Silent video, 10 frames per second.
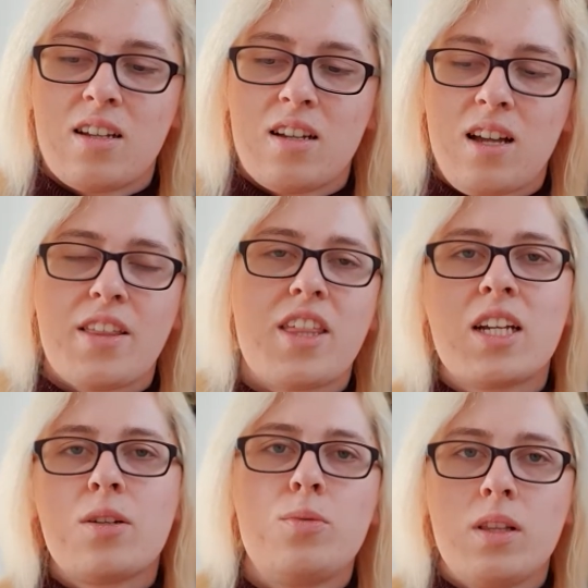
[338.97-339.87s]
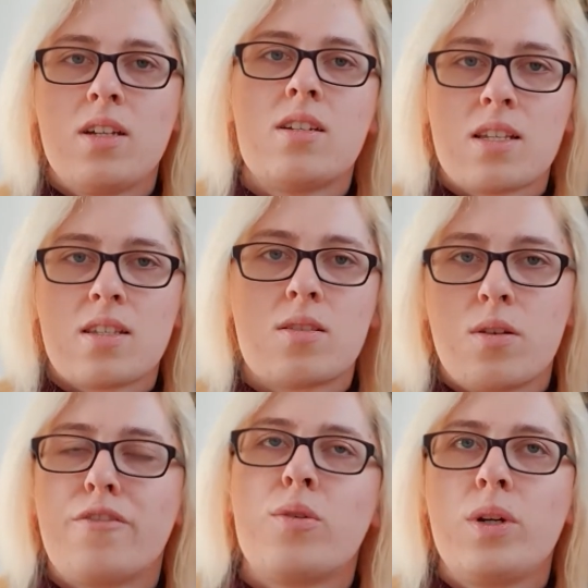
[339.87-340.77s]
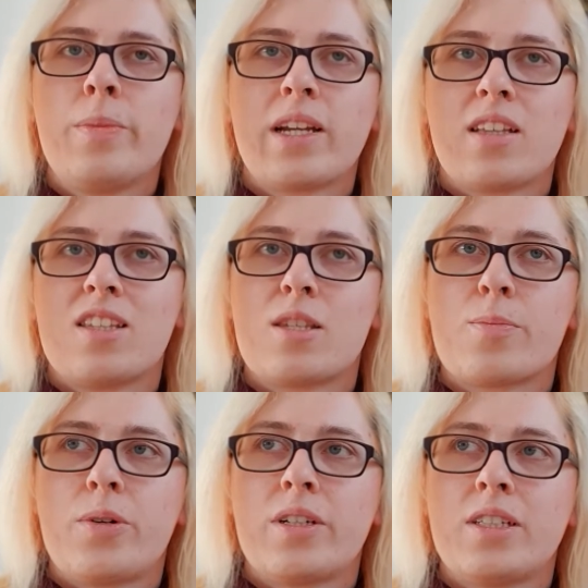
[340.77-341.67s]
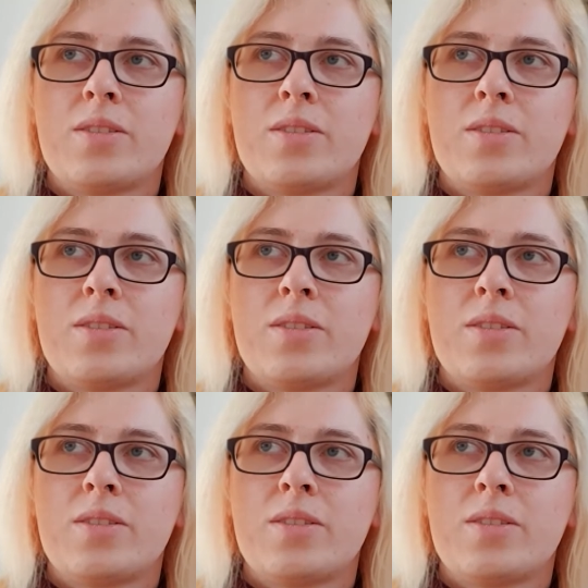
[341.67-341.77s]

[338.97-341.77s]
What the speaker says: I think it really does deserve a remake at this point.